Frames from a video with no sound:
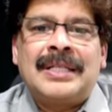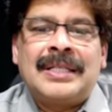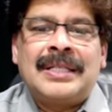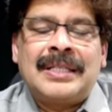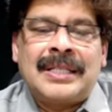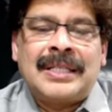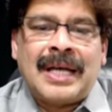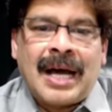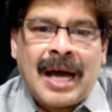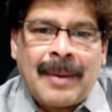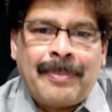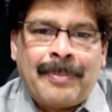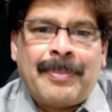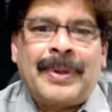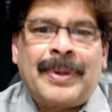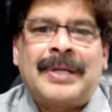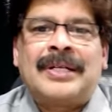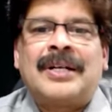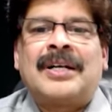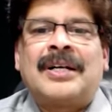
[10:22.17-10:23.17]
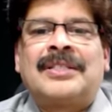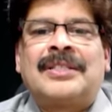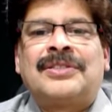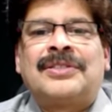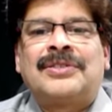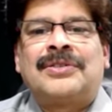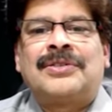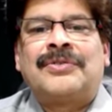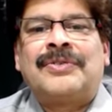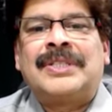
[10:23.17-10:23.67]
the upper
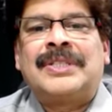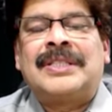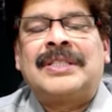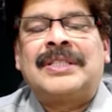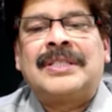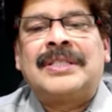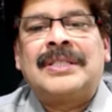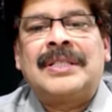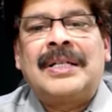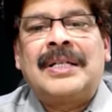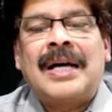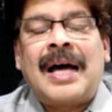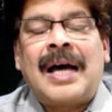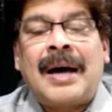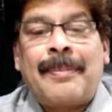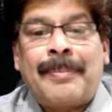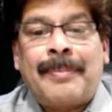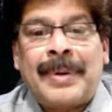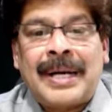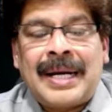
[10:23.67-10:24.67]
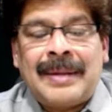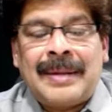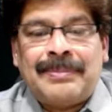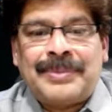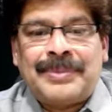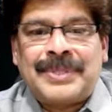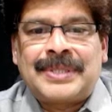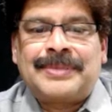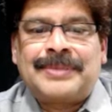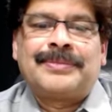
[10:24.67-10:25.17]
torso with upper
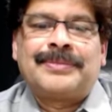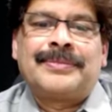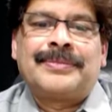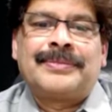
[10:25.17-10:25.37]
limbs.